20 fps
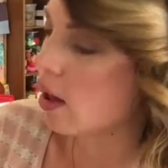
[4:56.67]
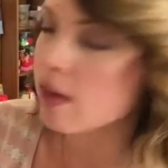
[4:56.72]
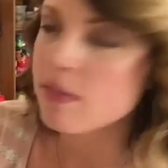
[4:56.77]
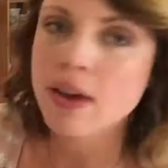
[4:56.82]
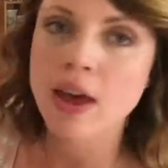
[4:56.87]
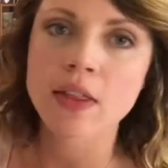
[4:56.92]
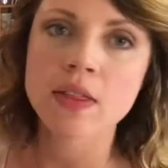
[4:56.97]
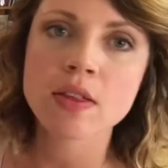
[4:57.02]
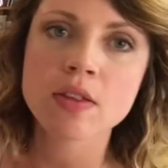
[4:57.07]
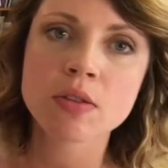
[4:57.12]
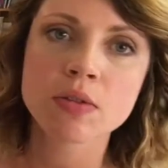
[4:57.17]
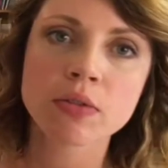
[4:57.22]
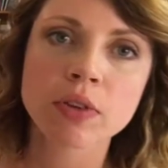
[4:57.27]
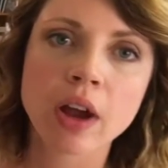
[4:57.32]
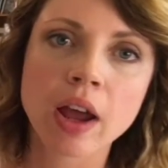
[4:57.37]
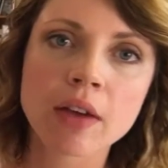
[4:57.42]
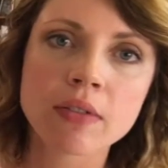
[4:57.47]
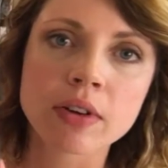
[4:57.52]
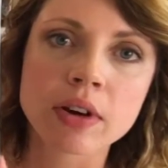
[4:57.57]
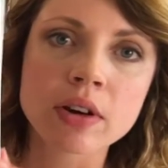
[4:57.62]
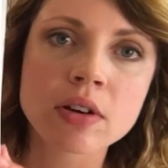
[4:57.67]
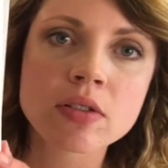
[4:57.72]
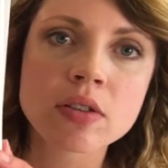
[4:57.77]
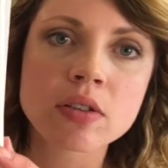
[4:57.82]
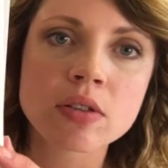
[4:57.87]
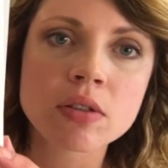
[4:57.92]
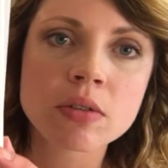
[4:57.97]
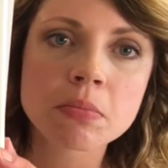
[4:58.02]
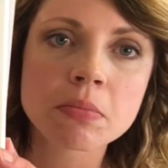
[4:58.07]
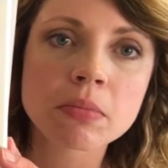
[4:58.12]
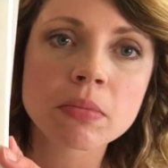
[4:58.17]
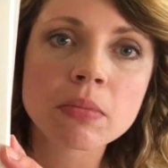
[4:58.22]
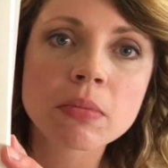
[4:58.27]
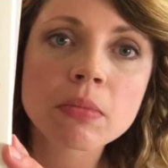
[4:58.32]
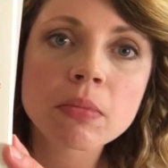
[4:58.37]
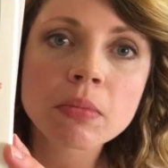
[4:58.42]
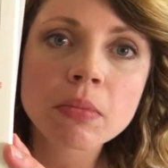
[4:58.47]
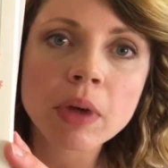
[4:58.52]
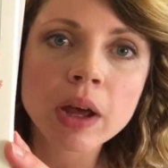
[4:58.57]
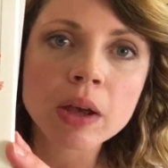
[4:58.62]
had this forever, since
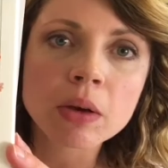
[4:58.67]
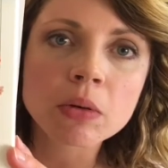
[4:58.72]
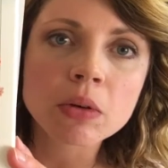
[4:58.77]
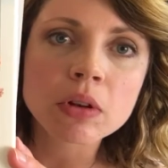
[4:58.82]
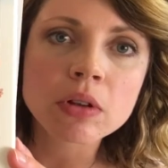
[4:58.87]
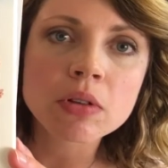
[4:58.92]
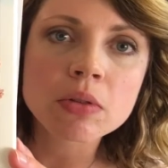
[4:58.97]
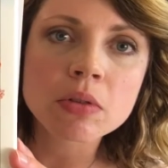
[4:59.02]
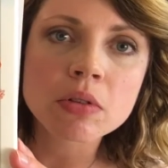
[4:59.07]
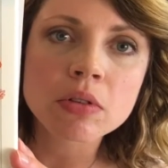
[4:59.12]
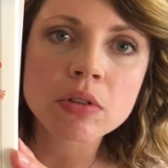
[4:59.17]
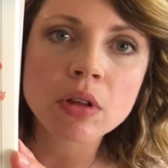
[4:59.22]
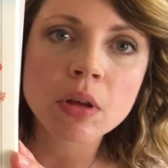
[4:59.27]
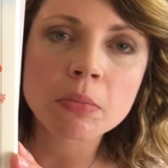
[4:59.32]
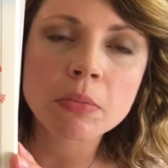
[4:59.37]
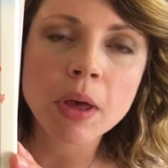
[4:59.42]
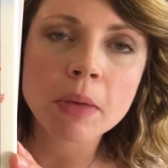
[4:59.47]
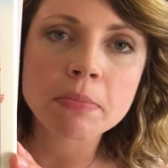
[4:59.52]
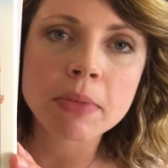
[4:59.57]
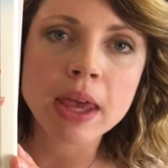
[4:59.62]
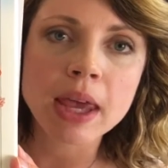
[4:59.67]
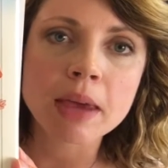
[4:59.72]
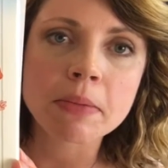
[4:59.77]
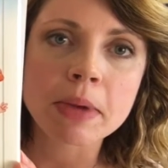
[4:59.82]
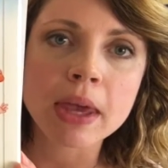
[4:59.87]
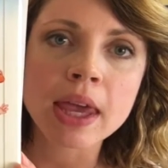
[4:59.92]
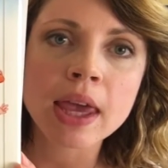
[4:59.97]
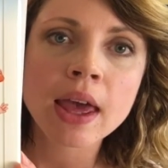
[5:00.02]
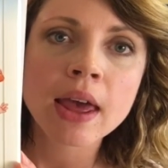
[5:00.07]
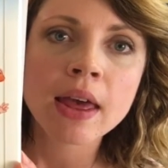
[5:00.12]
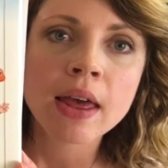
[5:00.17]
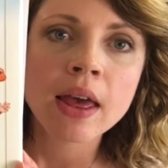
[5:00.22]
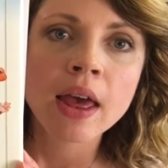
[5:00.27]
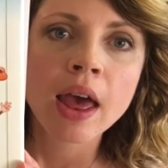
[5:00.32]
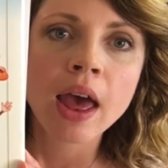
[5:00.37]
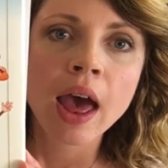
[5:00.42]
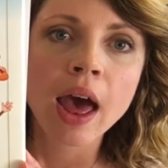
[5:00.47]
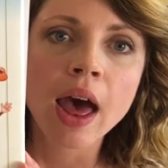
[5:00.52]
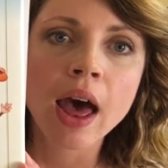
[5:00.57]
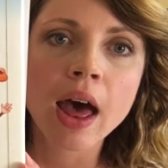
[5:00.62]
my oldest was a baby,
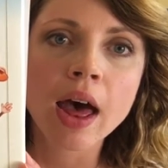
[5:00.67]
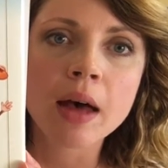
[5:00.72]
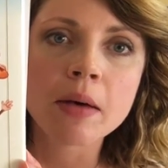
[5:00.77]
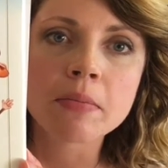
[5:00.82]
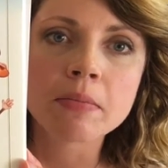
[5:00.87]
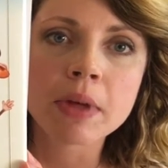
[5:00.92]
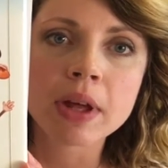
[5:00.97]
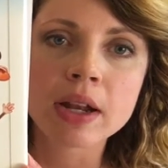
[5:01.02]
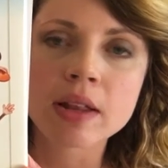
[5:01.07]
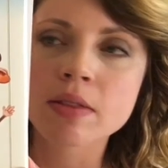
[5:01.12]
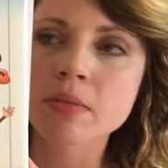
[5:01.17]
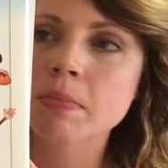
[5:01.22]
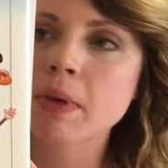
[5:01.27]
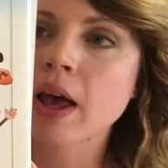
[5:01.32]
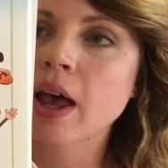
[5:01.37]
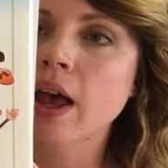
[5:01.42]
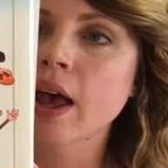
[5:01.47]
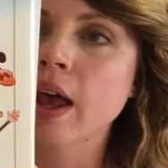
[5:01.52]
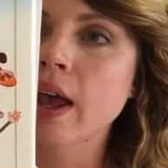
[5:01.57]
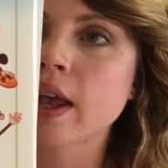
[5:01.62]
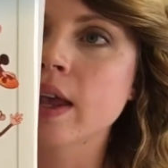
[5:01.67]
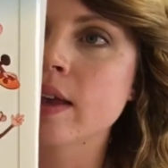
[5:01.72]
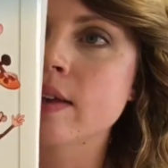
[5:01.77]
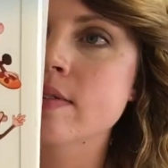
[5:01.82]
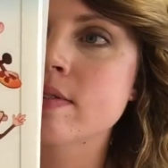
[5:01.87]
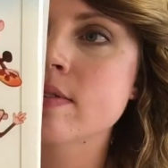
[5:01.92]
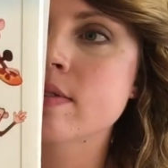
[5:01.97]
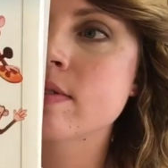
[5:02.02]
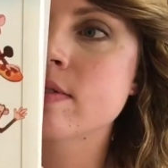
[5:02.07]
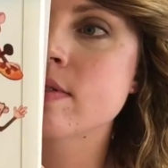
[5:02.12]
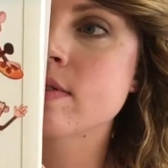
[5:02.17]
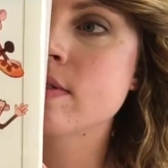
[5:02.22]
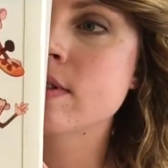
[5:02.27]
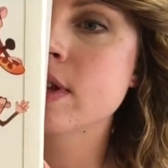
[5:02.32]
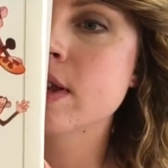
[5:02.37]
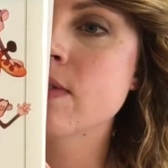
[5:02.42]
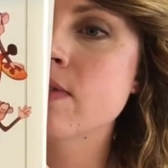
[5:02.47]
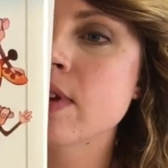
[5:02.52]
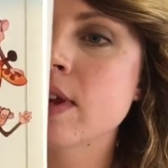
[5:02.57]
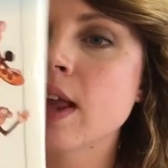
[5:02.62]
and it's by
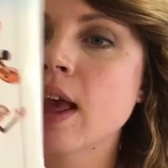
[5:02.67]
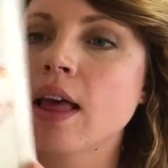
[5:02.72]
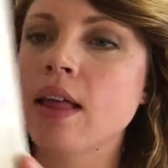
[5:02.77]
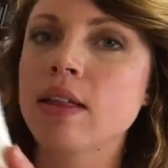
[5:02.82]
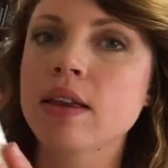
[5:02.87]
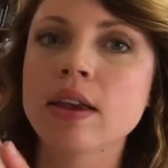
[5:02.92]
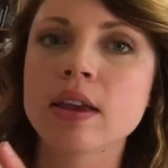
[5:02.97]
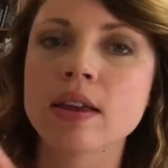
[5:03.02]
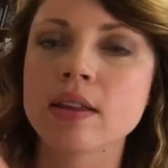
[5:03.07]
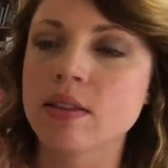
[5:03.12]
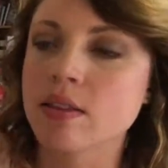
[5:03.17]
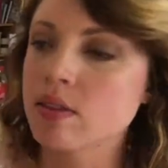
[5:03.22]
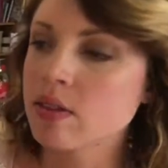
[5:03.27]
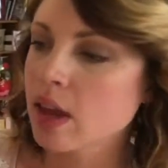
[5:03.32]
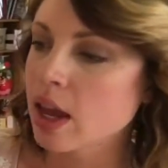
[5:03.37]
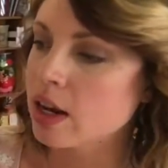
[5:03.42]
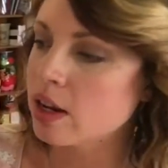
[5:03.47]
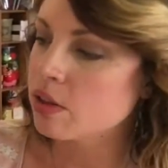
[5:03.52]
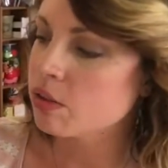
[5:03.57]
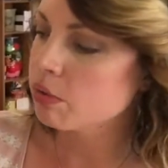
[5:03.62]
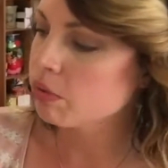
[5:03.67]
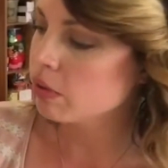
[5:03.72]
Stephen Elkins, and it's